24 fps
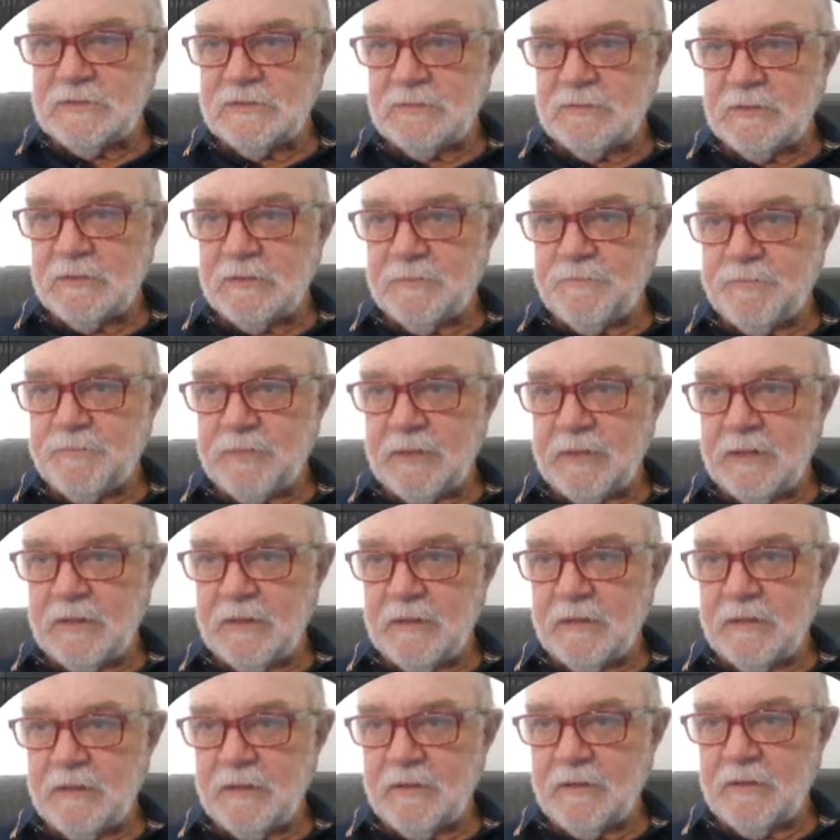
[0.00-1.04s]
well.
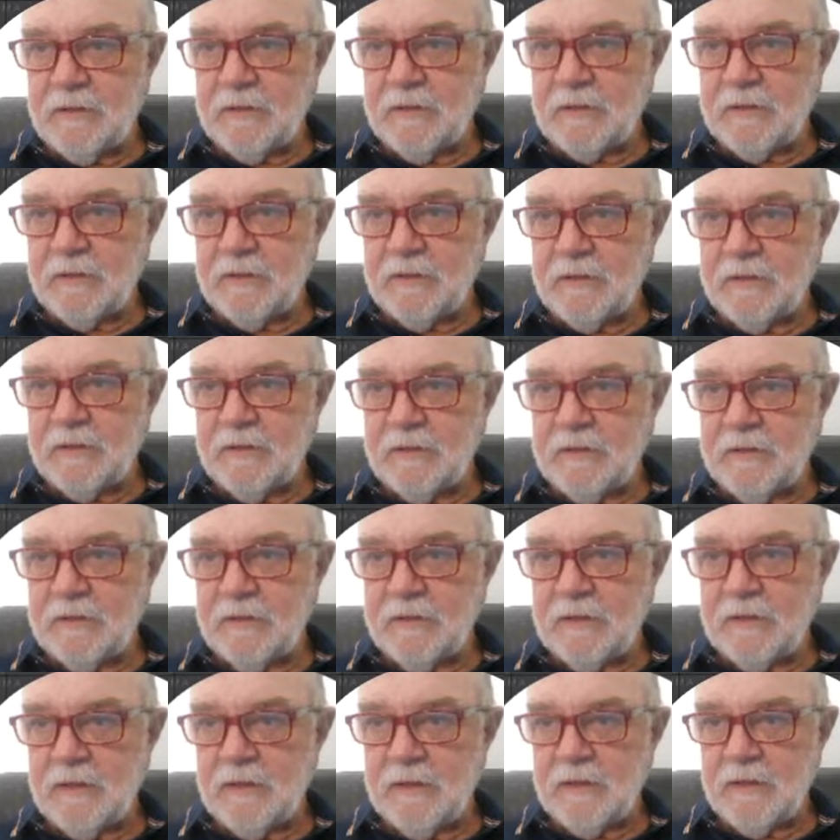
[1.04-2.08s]
I've got to
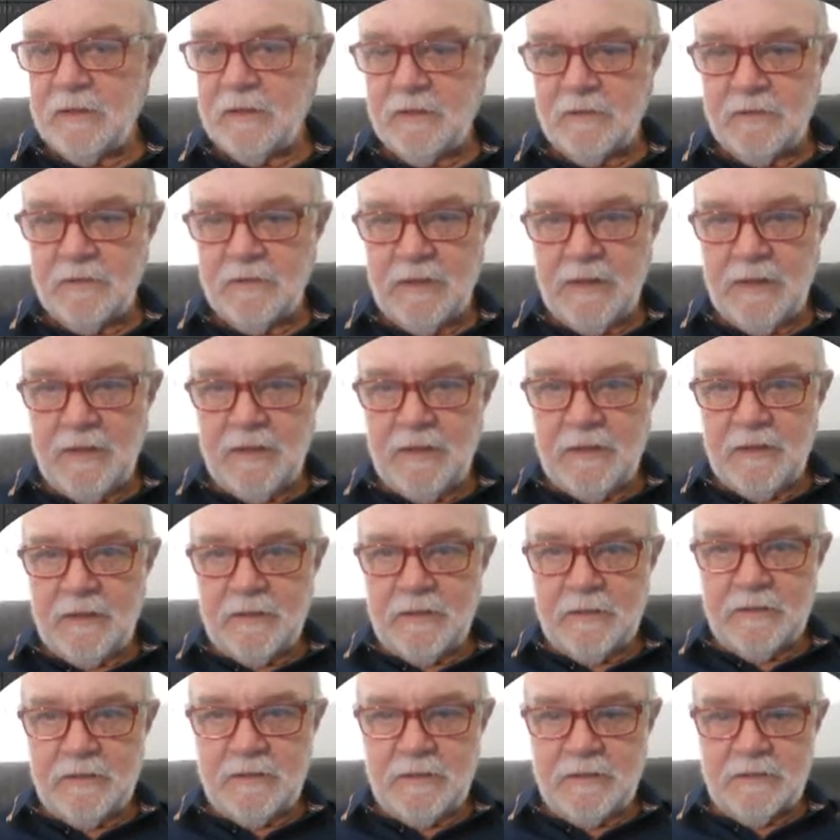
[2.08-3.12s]
now
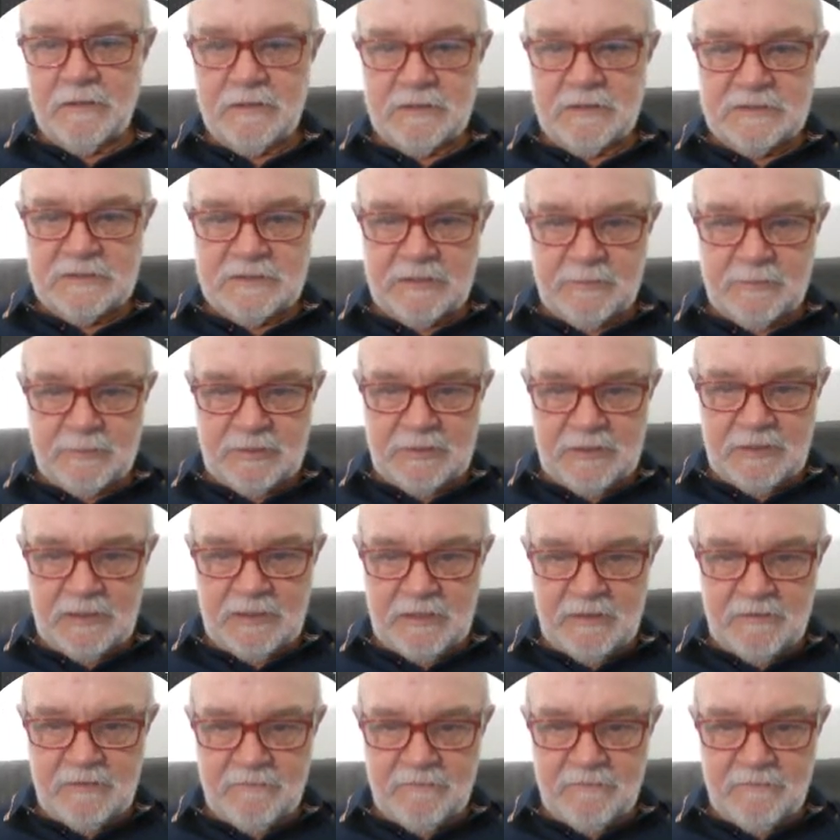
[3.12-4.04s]
get this up here.